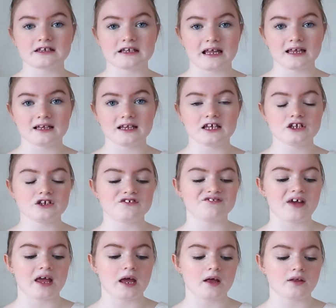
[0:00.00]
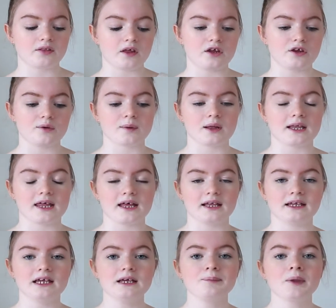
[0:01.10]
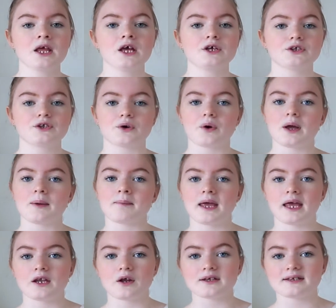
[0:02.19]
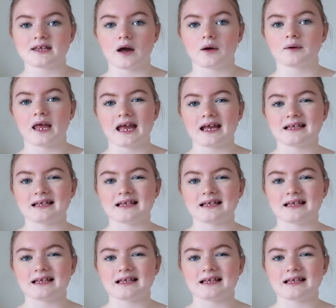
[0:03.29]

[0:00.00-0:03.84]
slightly to fit the ukulele, so it may not sound